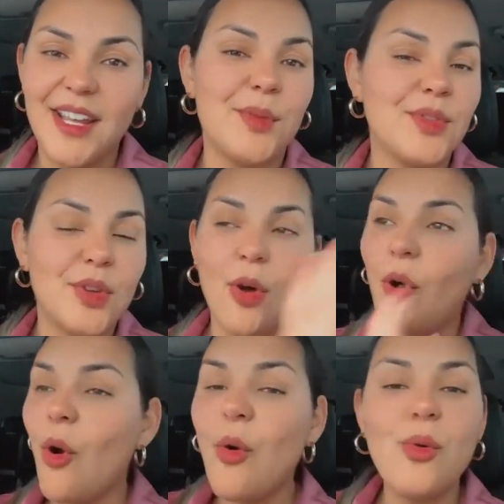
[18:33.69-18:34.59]
It was
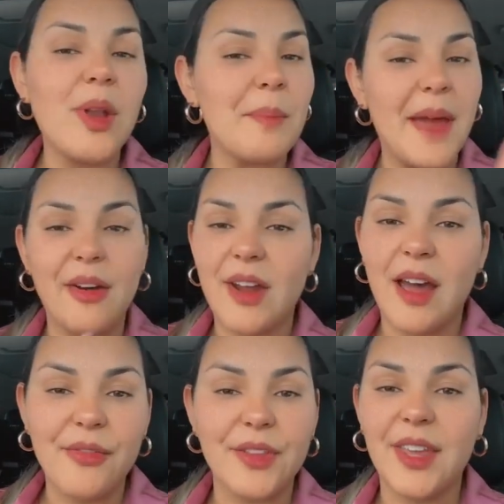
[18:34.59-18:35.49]
all about
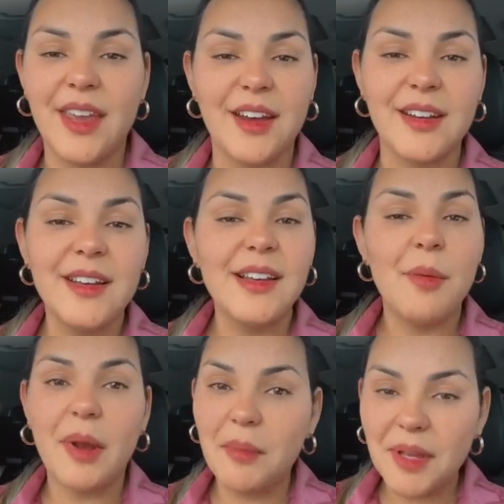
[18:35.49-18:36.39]
aftercare,
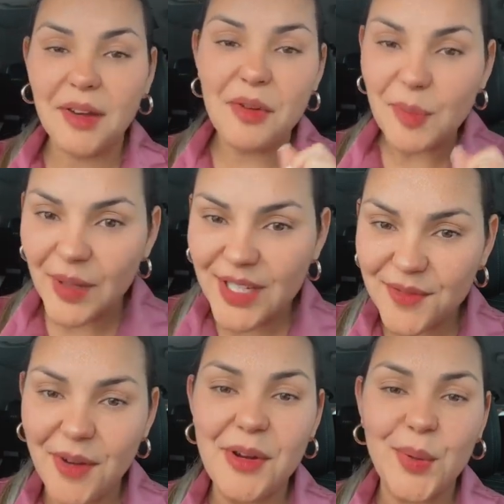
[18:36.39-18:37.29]
but I'm going to repeat
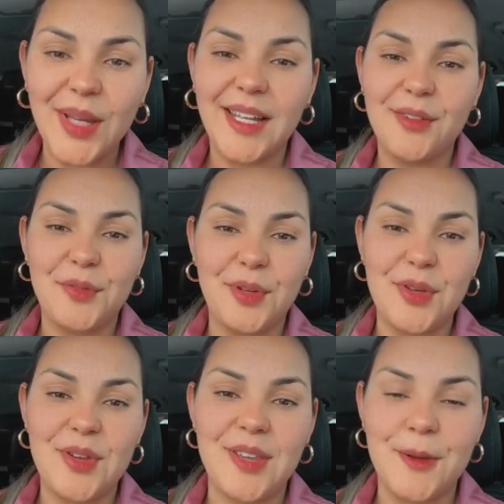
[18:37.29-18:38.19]
very quickly for
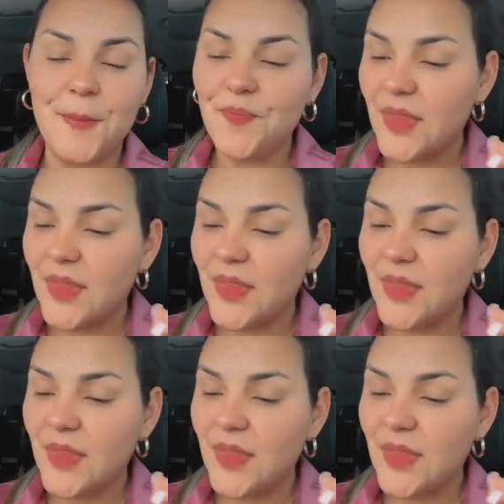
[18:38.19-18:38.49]
you here.